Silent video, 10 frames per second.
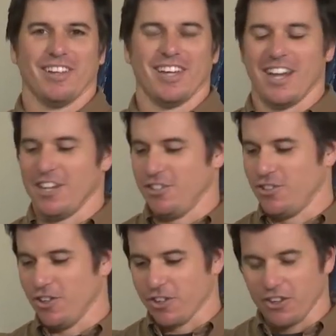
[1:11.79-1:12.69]
And it
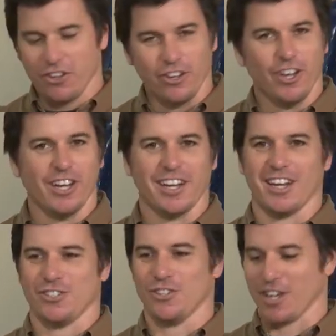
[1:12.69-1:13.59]
shook the hood, and
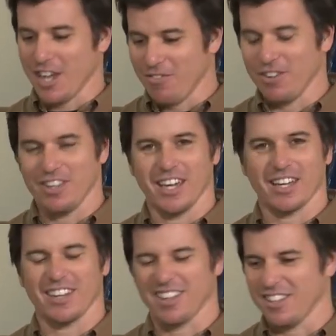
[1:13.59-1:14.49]
it shook everything,
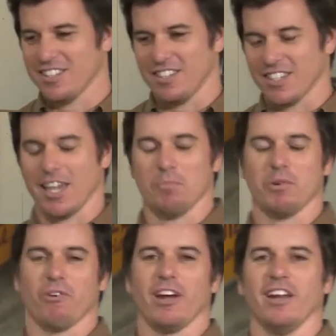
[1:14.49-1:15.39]
and I thought, this just can't be
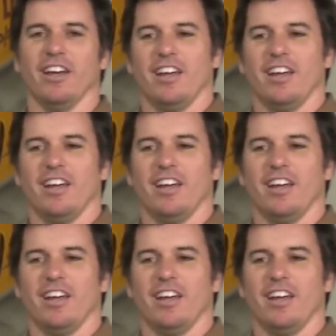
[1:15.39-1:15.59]
right.